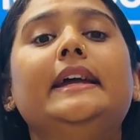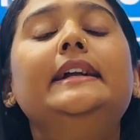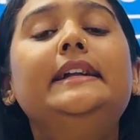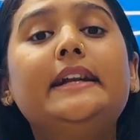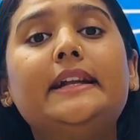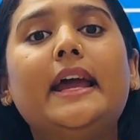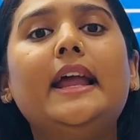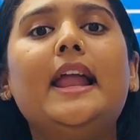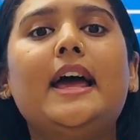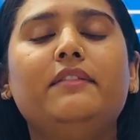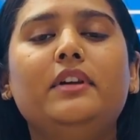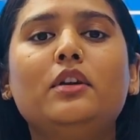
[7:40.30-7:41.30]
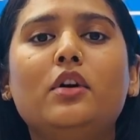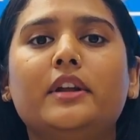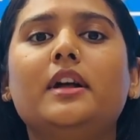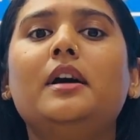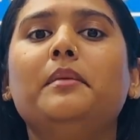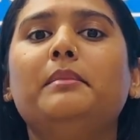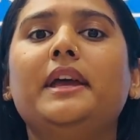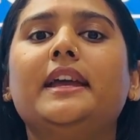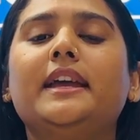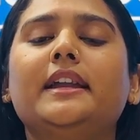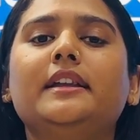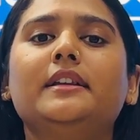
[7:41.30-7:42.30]
in detail, I will gonna
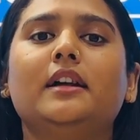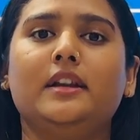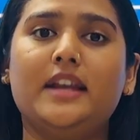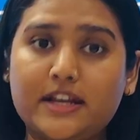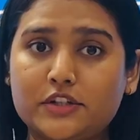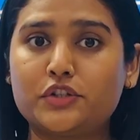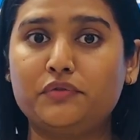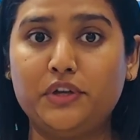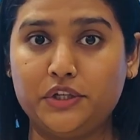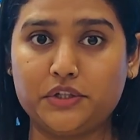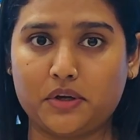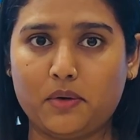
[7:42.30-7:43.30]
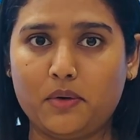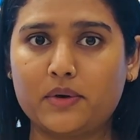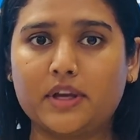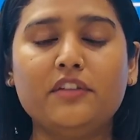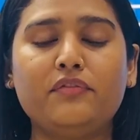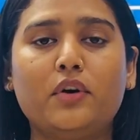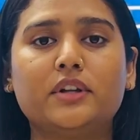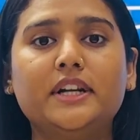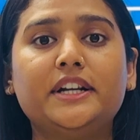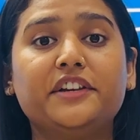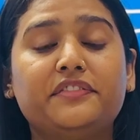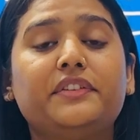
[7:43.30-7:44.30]
make an next video, okay, for
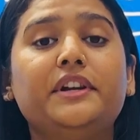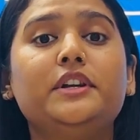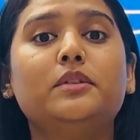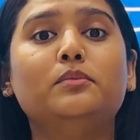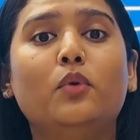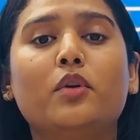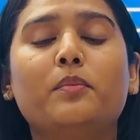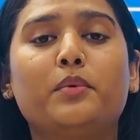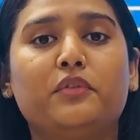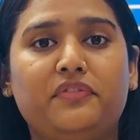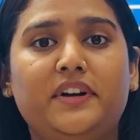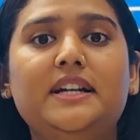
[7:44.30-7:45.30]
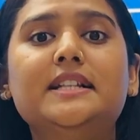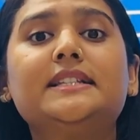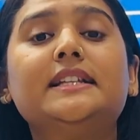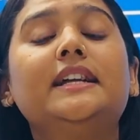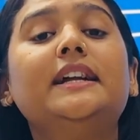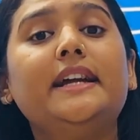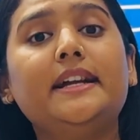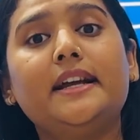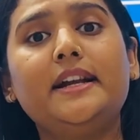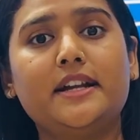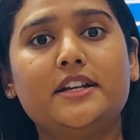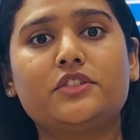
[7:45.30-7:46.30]
the different more profiles in the data
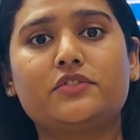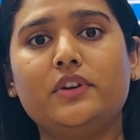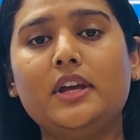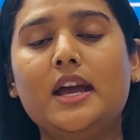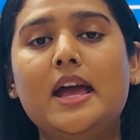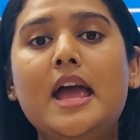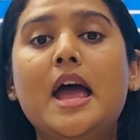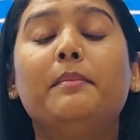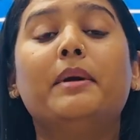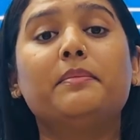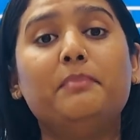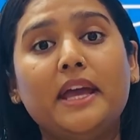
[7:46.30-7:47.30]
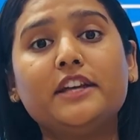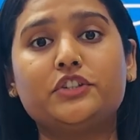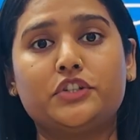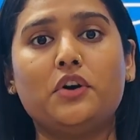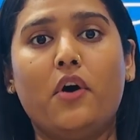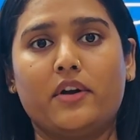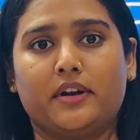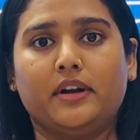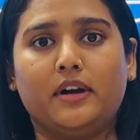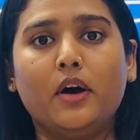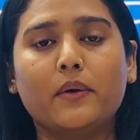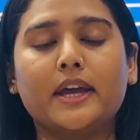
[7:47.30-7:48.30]
industry. But make sure,
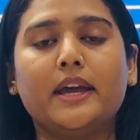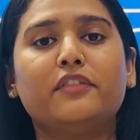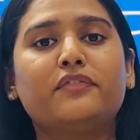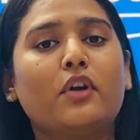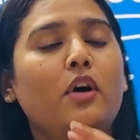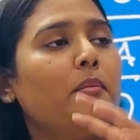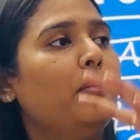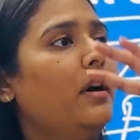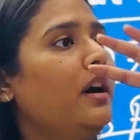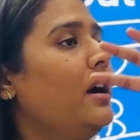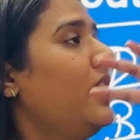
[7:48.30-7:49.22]
okay, from